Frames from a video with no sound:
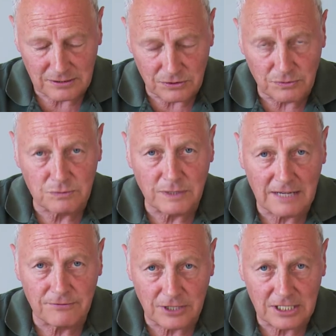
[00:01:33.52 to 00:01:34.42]
always,
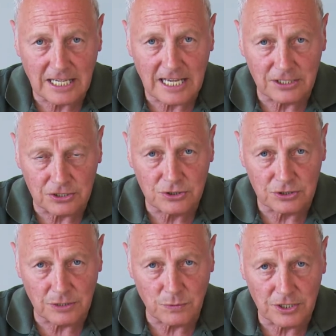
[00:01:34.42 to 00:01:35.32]
whenever I can, I shoot
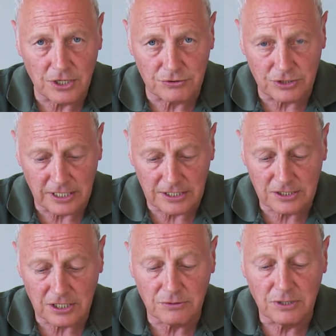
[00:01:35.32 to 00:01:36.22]
at 100
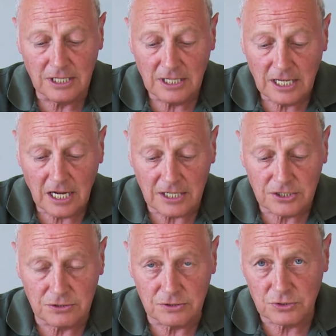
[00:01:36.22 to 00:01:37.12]
ISO. I
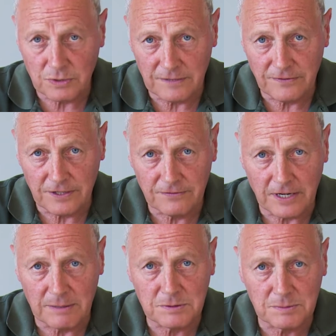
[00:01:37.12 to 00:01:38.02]
shoot at 25
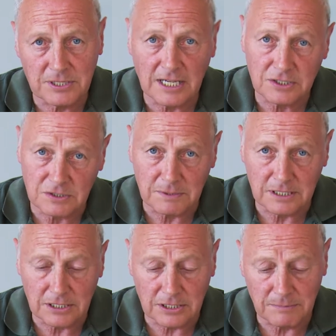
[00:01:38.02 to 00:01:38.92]
frames per second,
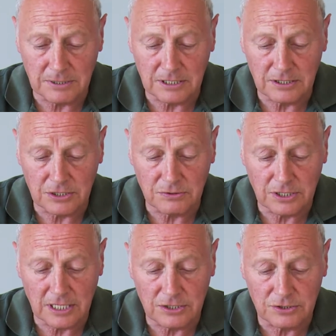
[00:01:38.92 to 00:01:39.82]
being in the
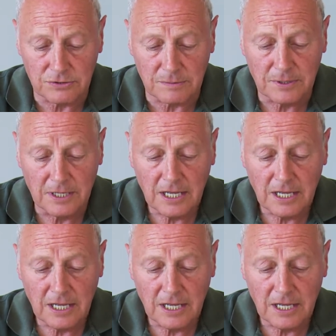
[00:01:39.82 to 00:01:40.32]
UK and Europe.